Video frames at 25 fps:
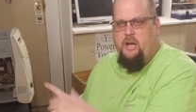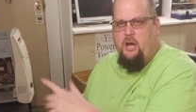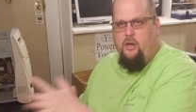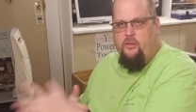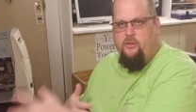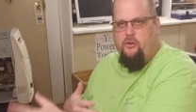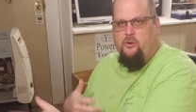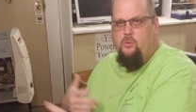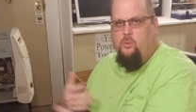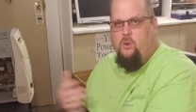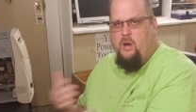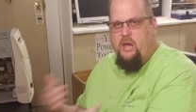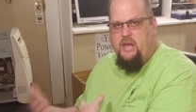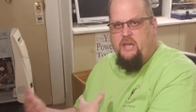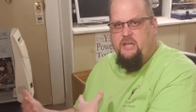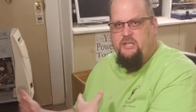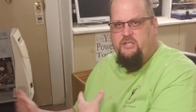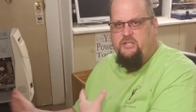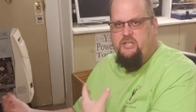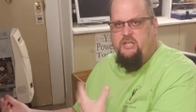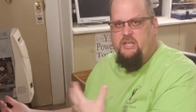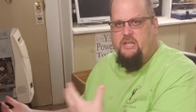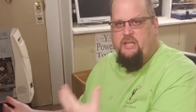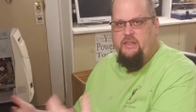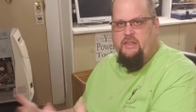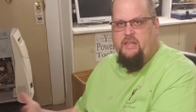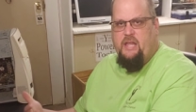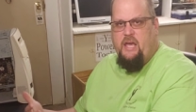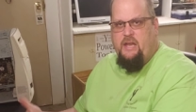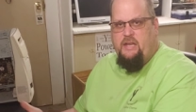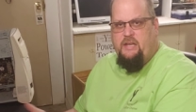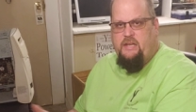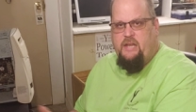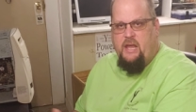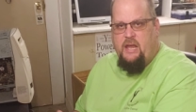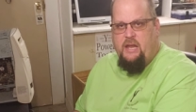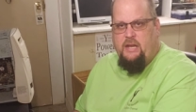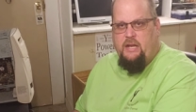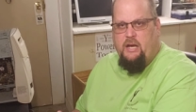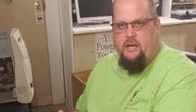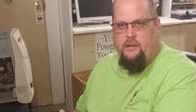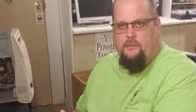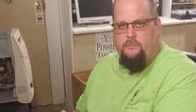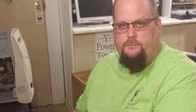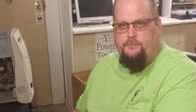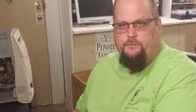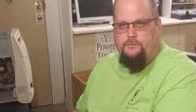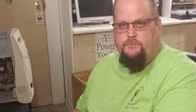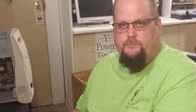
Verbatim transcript: other ways to get that data.